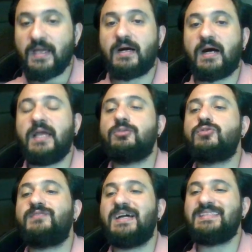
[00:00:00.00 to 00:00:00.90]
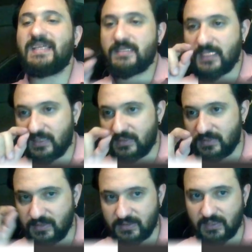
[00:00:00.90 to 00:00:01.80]
I need to find exactly
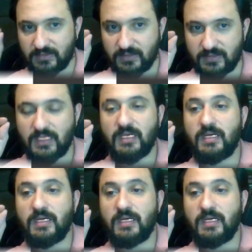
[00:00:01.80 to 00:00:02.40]
this sentence.